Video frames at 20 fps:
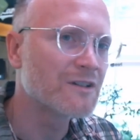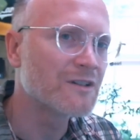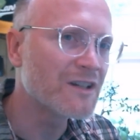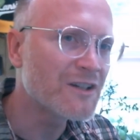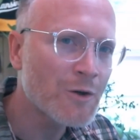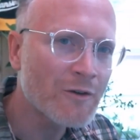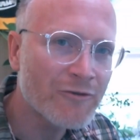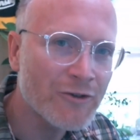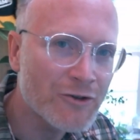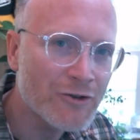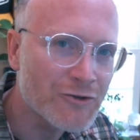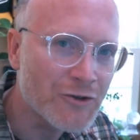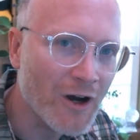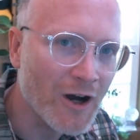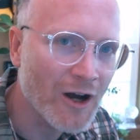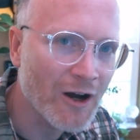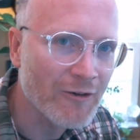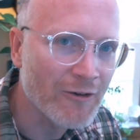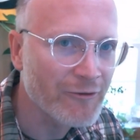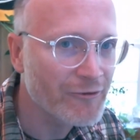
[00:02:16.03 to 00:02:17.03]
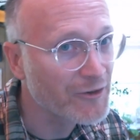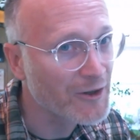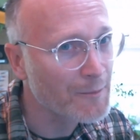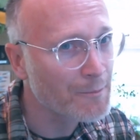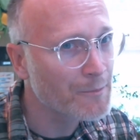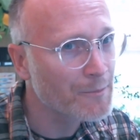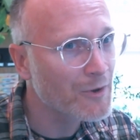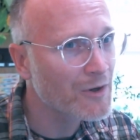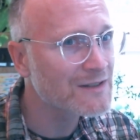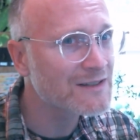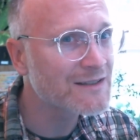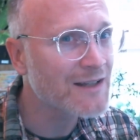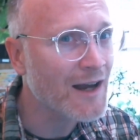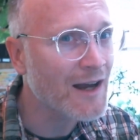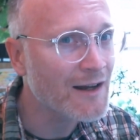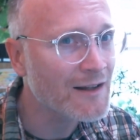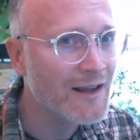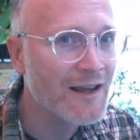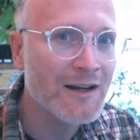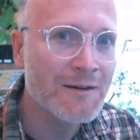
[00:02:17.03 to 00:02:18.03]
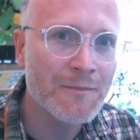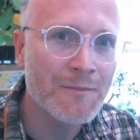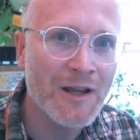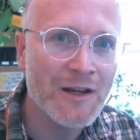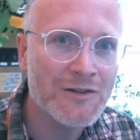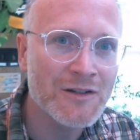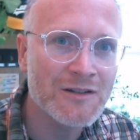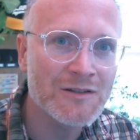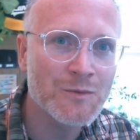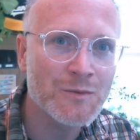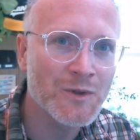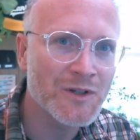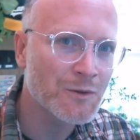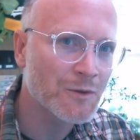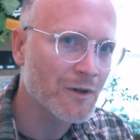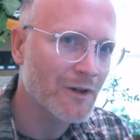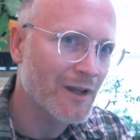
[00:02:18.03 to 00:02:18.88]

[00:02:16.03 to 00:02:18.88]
Did you ever draw flipbook style animations when you were a